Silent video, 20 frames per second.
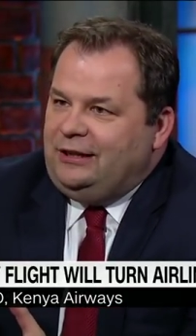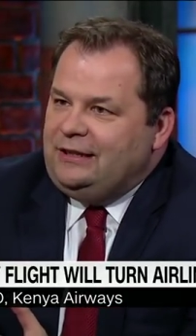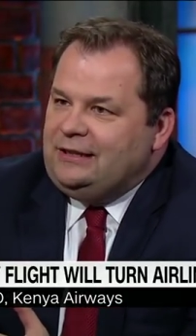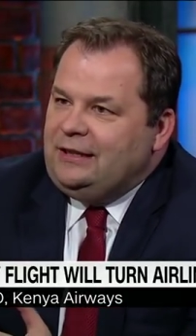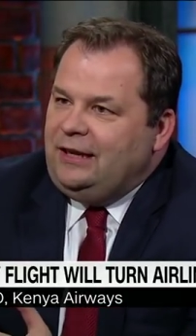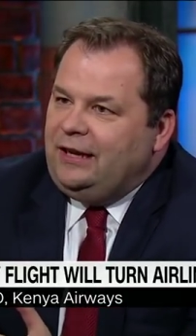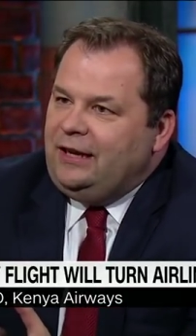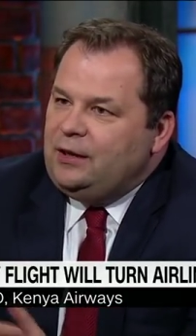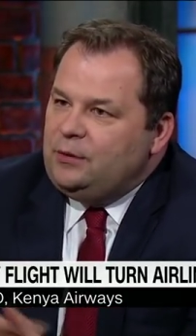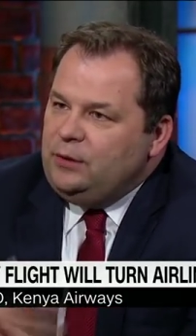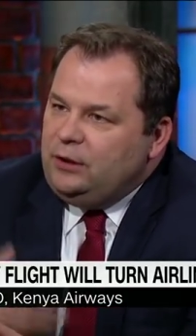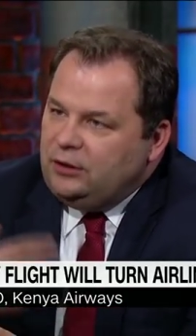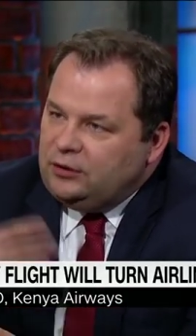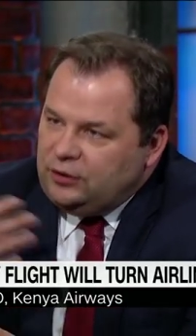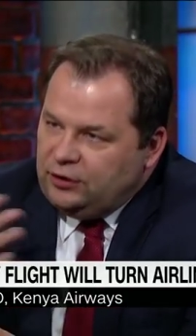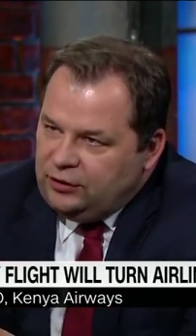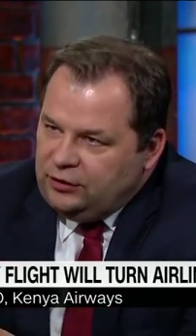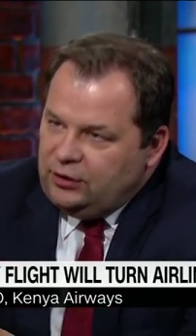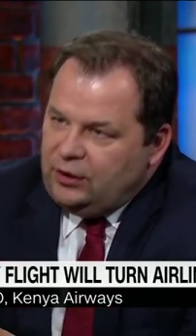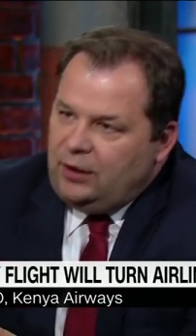It's like a real
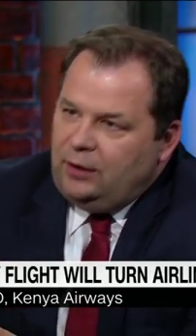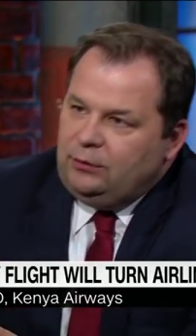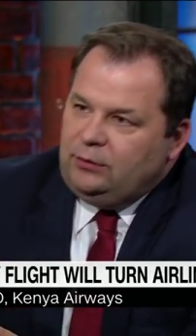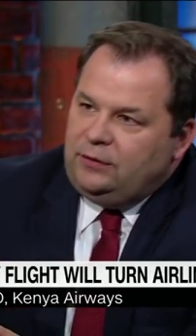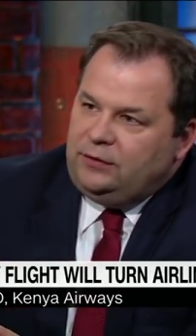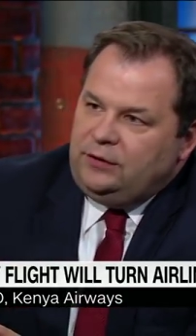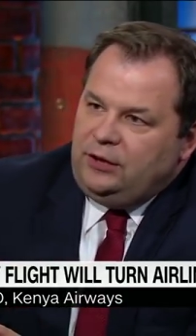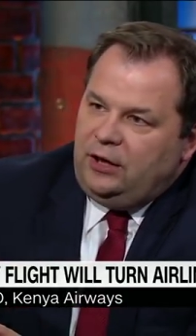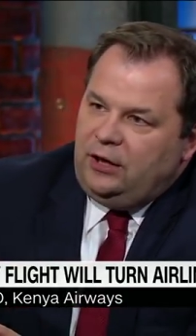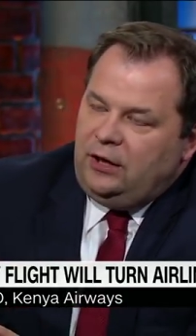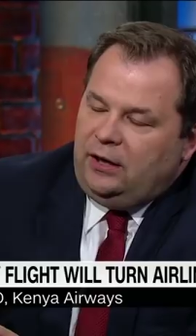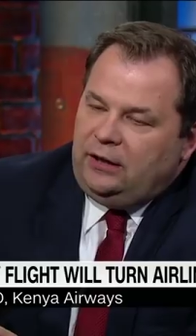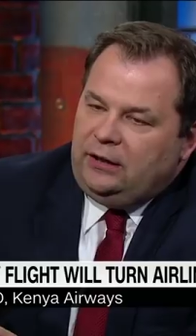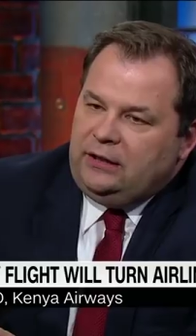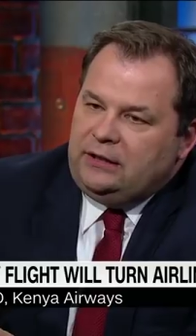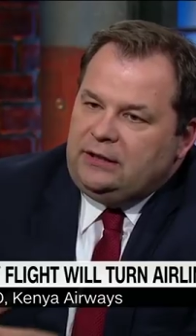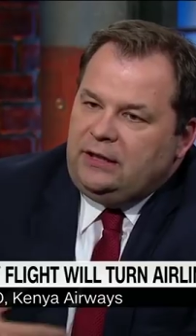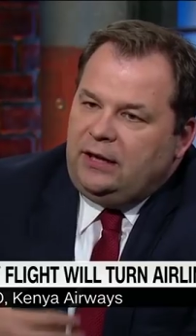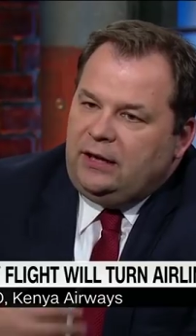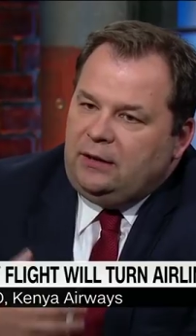turnaround of the airline.
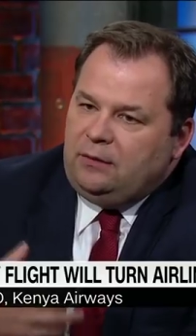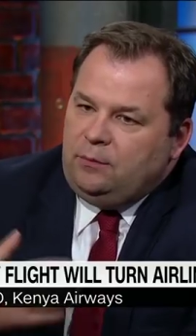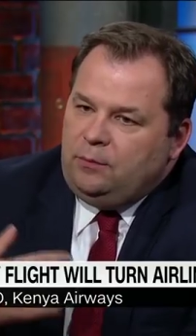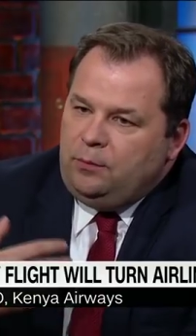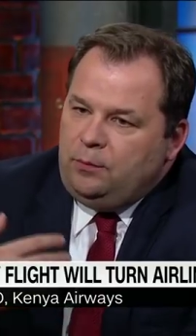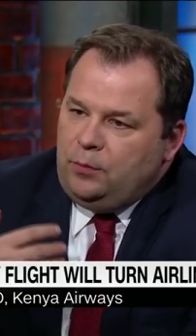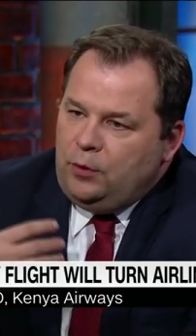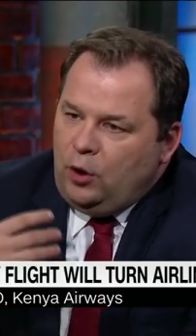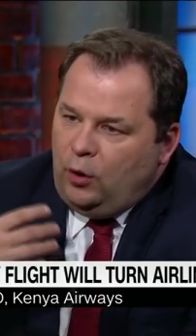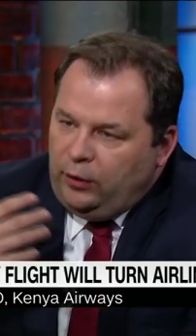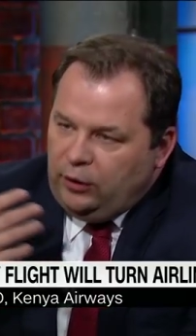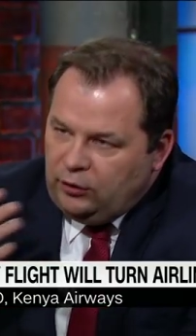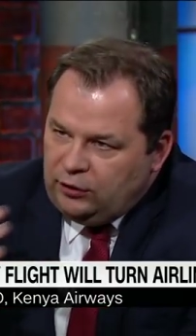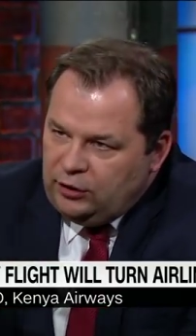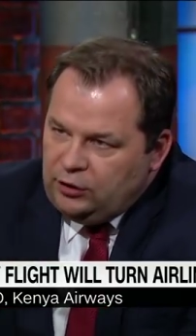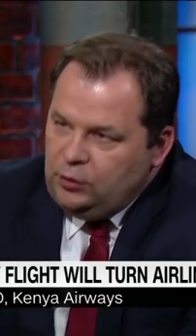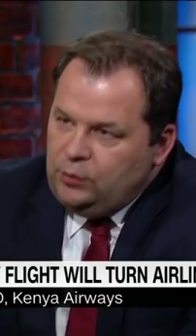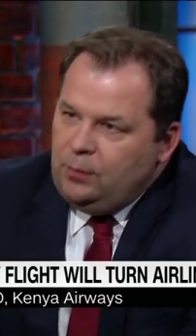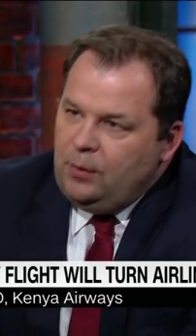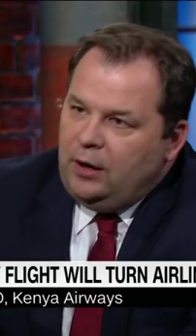It's like going on
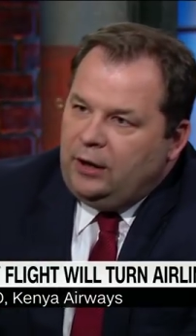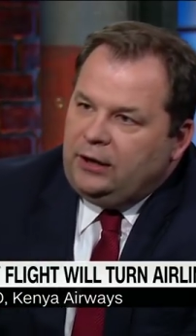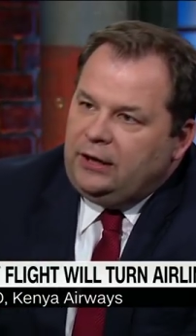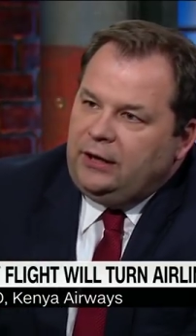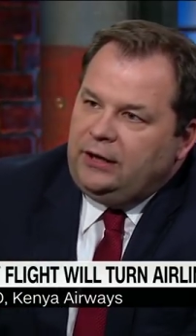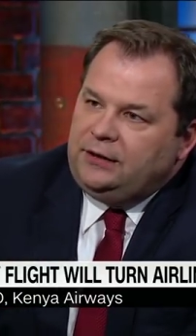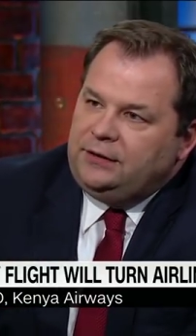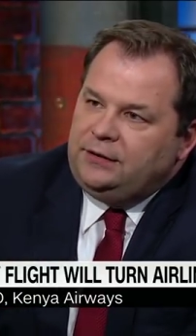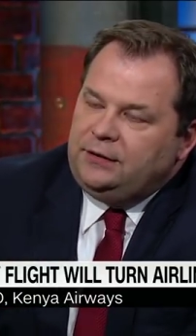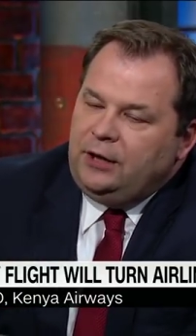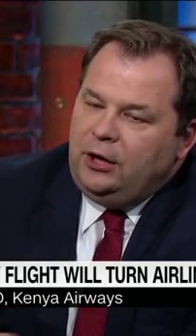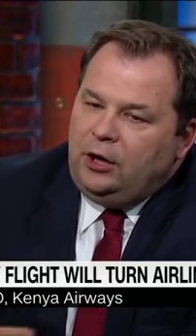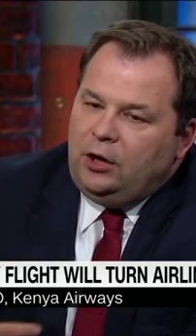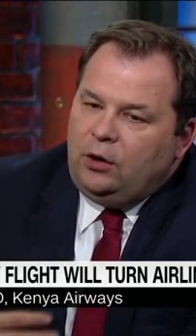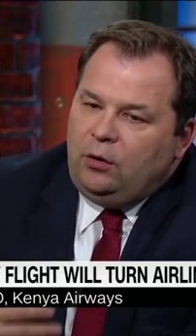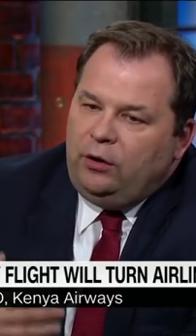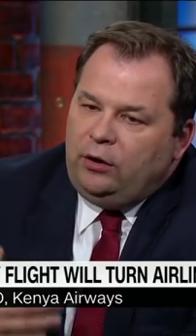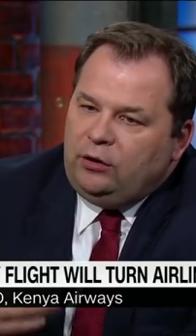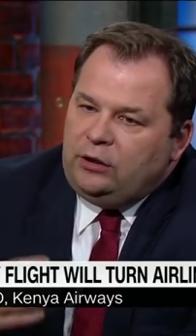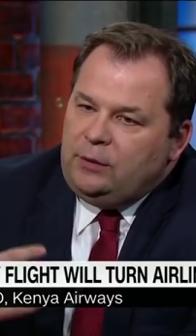a new market,
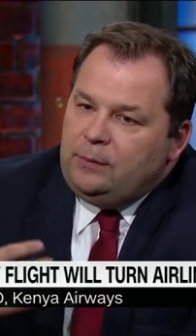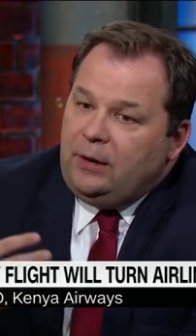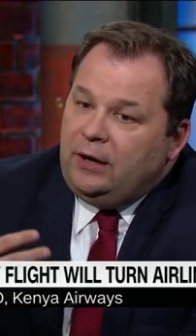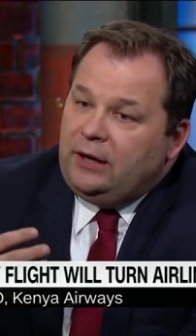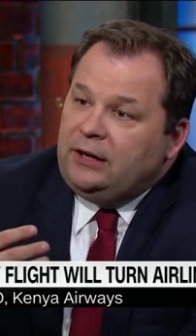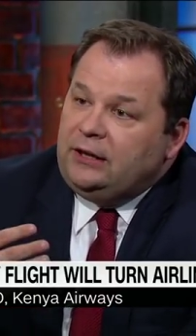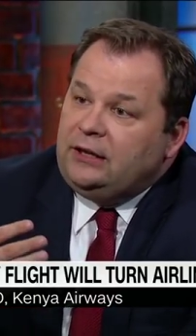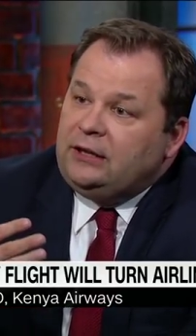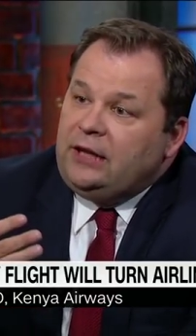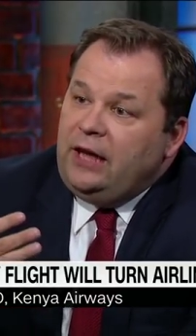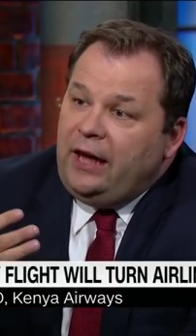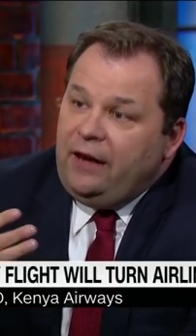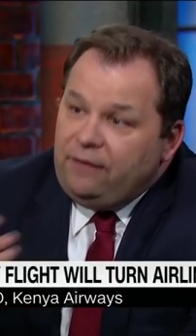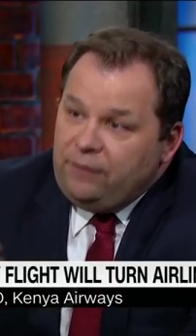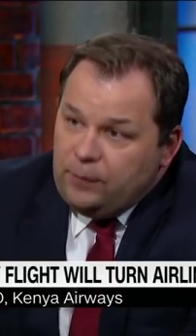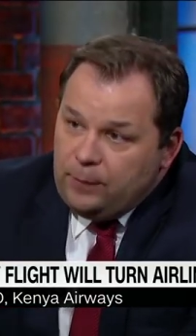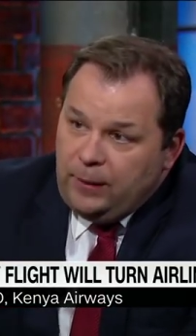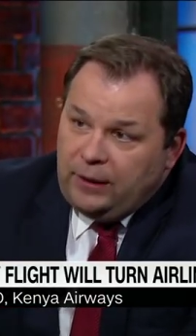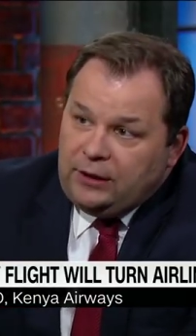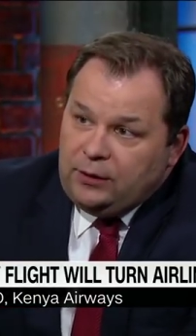going on a market that
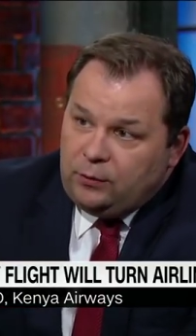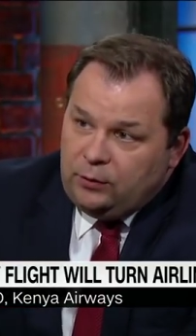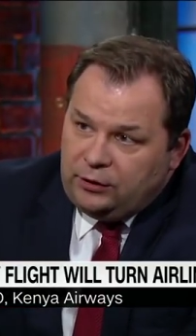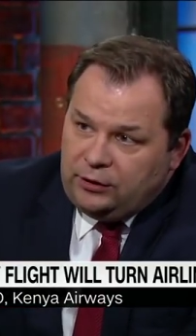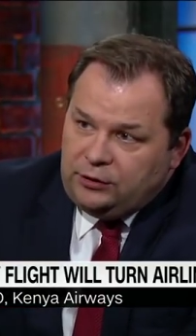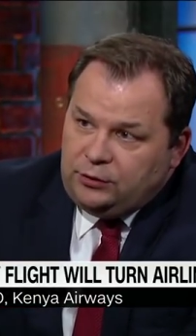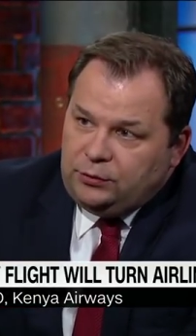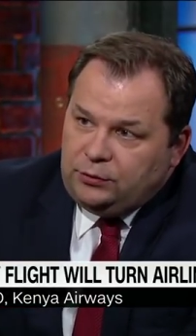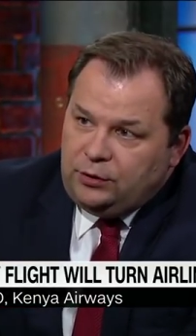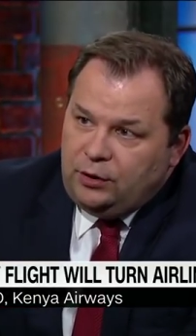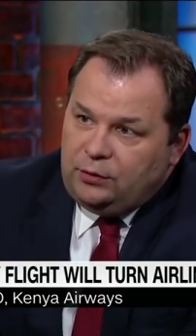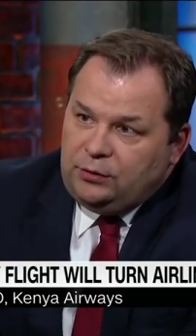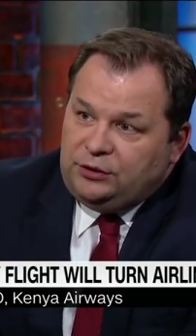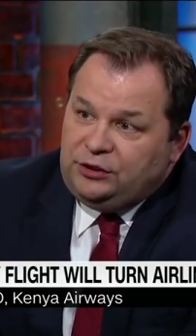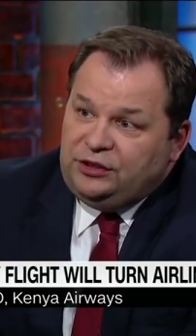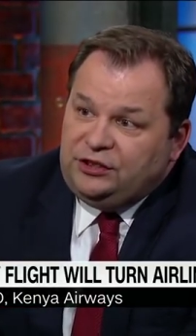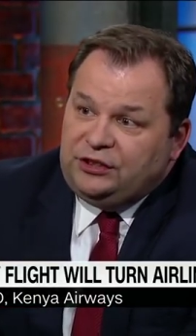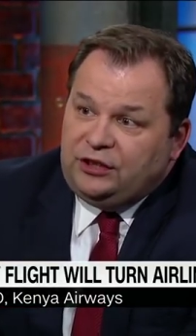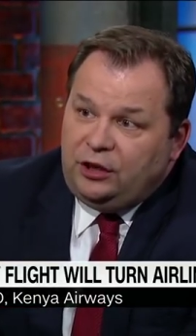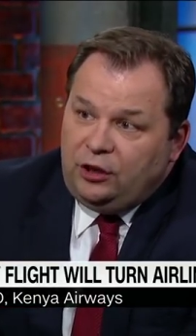everybody wanted to go
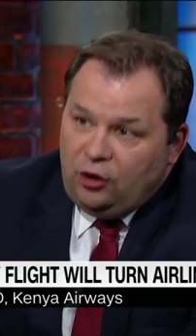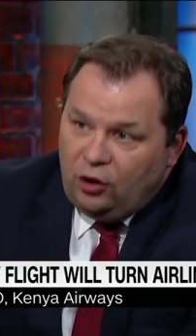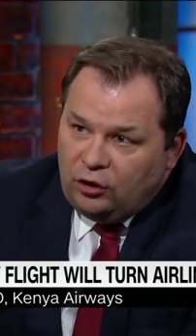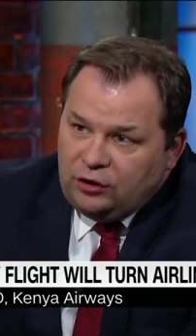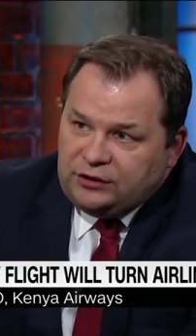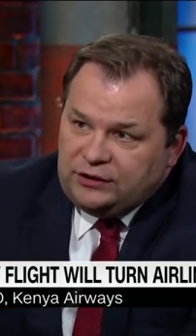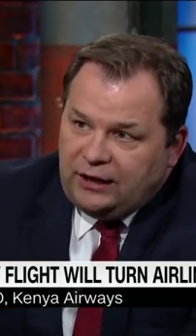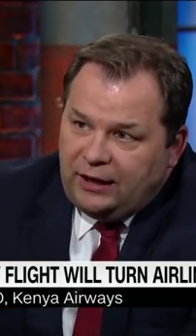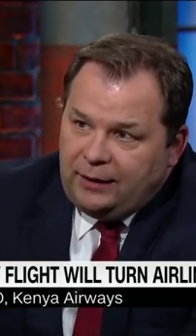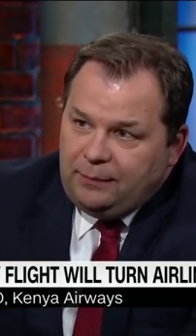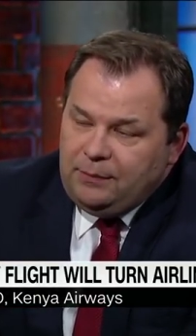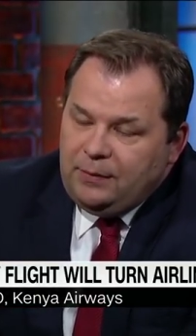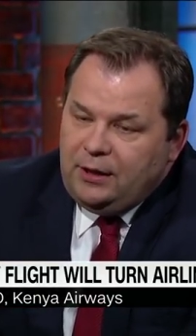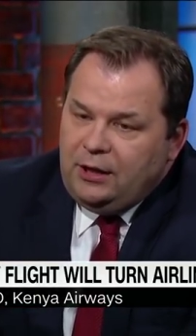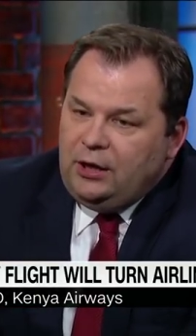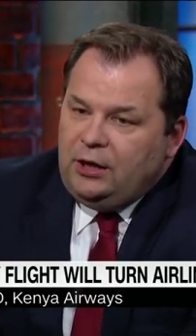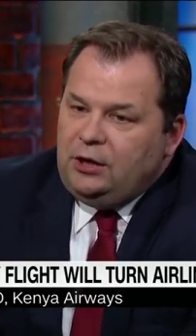since a long time.